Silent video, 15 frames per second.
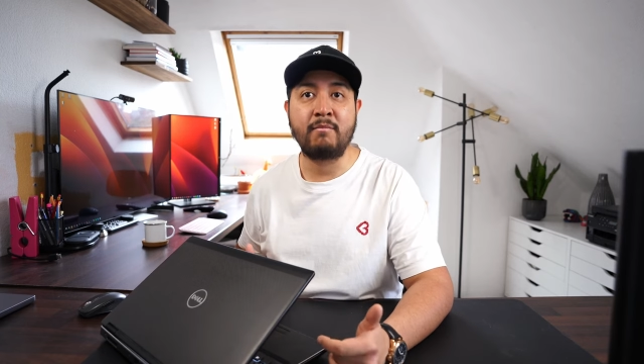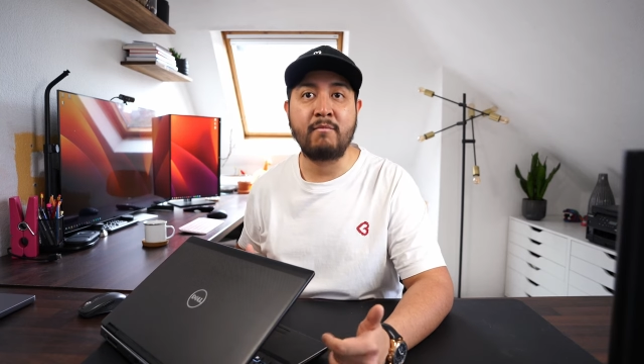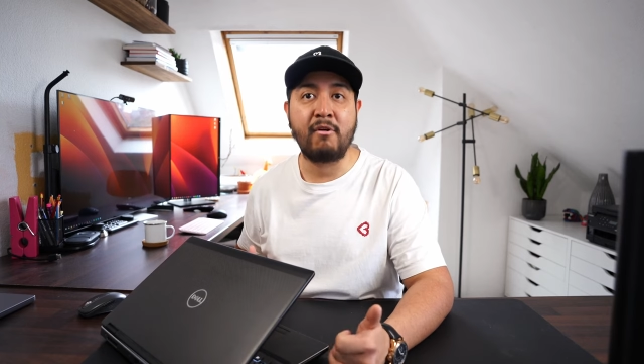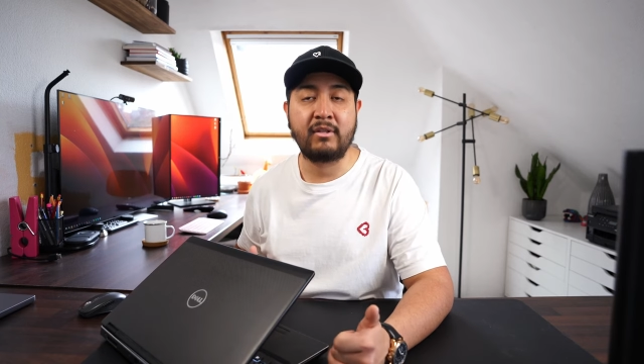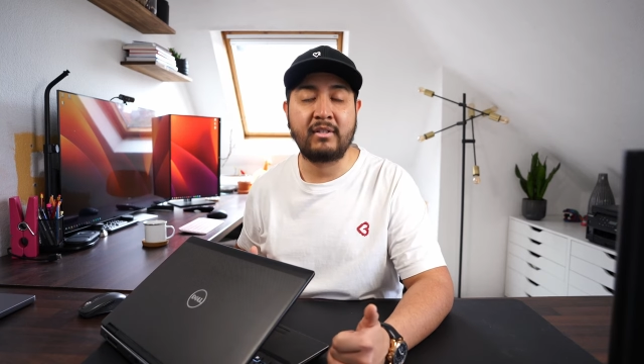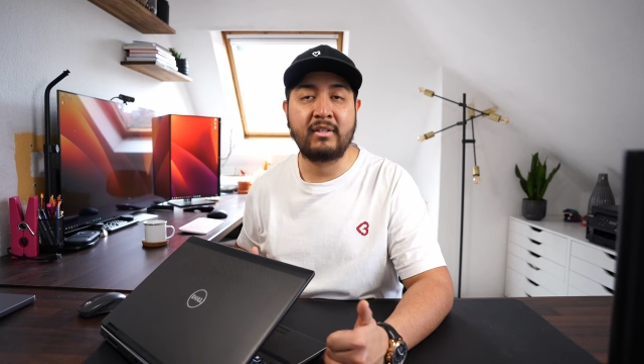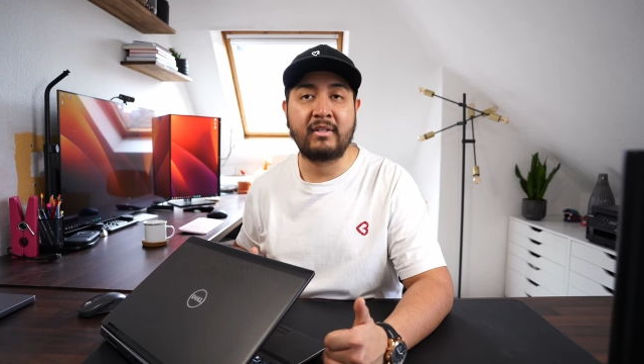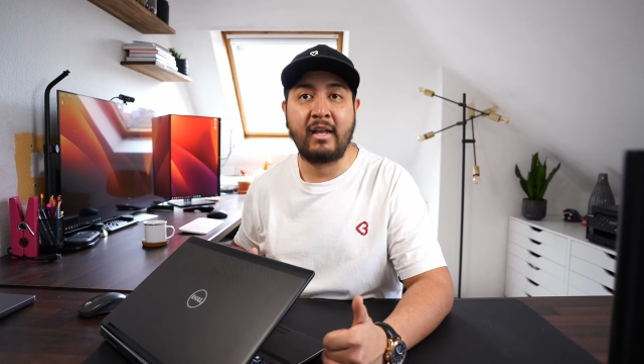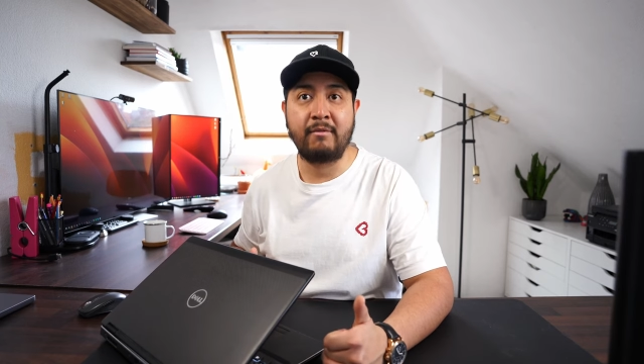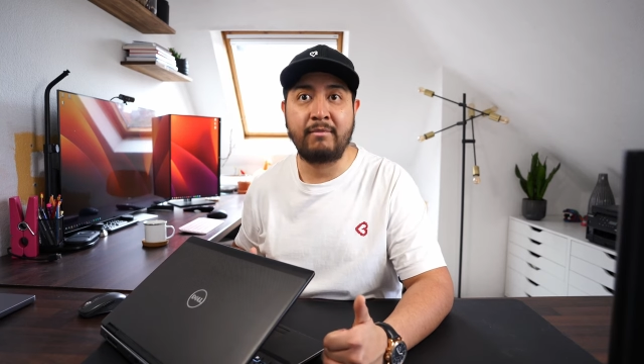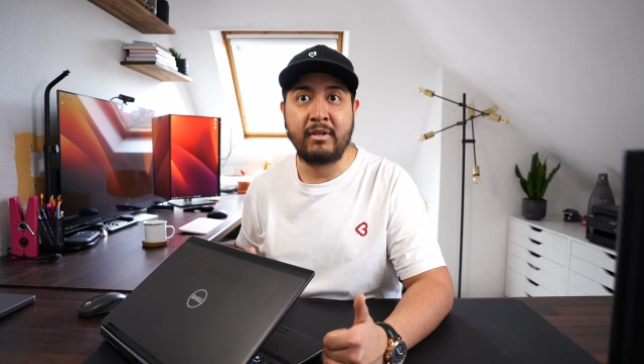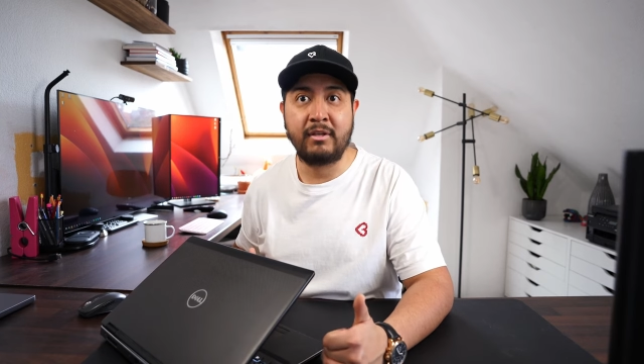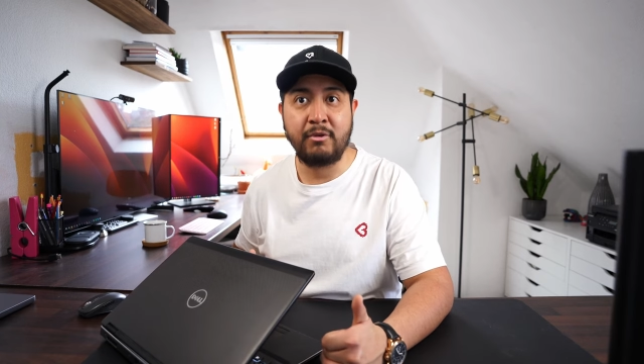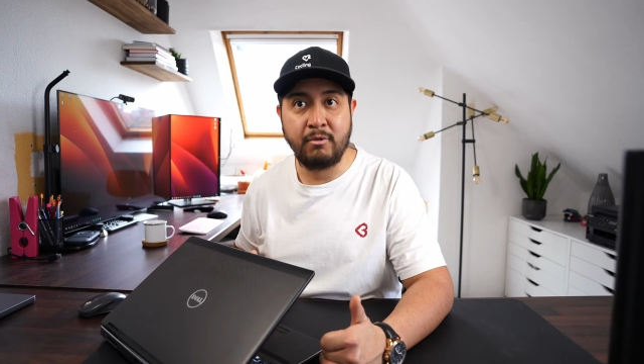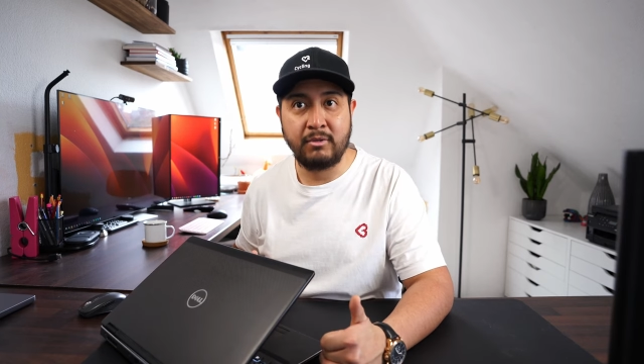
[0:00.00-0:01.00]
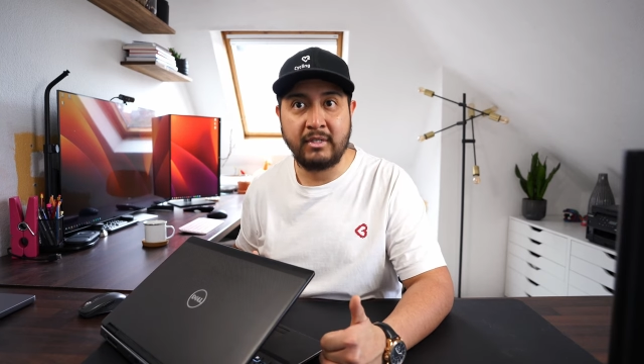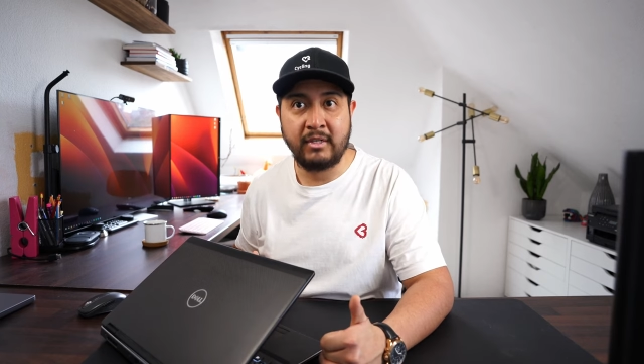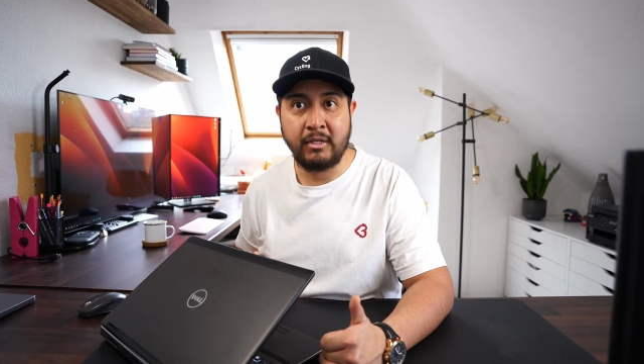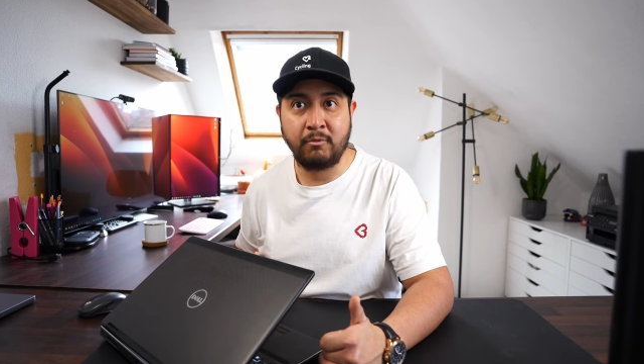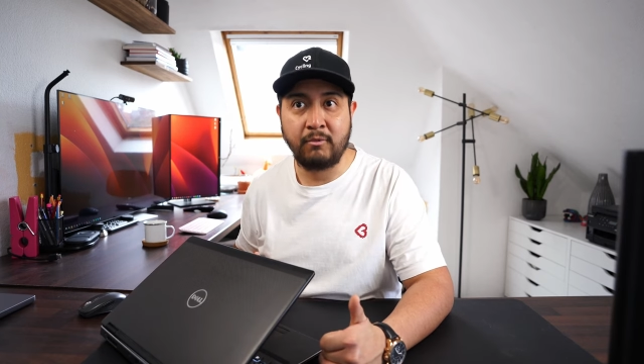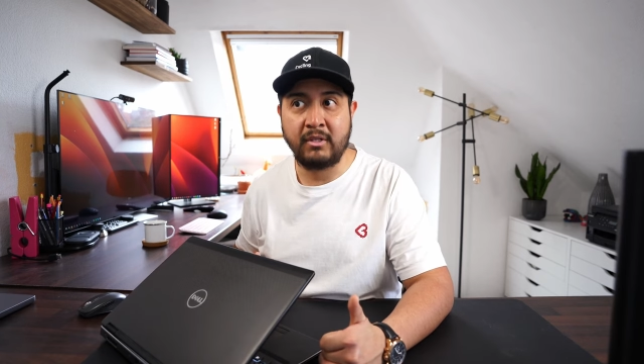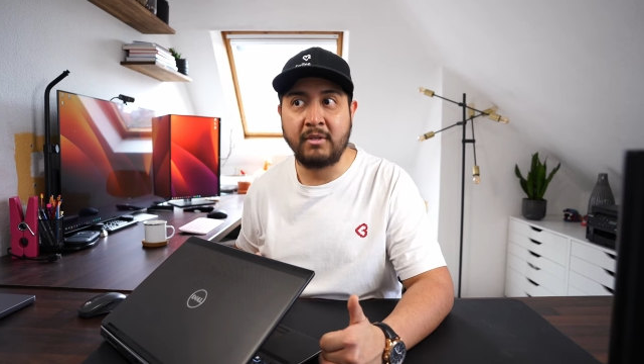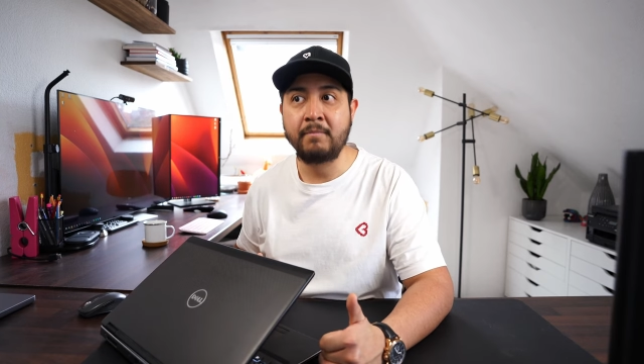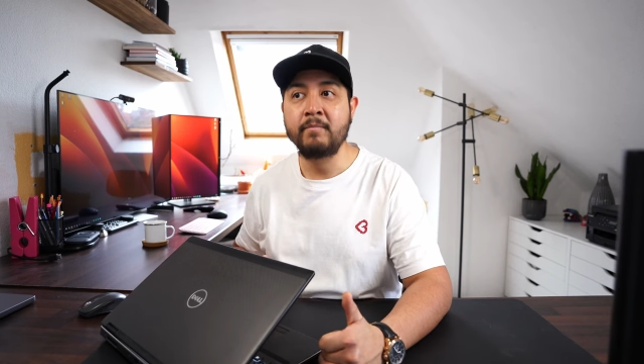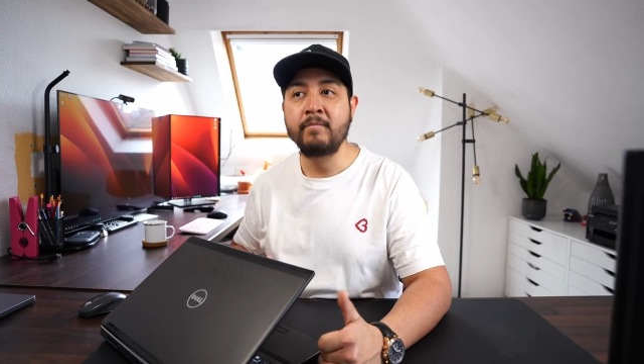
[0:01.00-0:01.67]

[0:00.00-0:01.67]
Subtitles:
months that I've been using it with.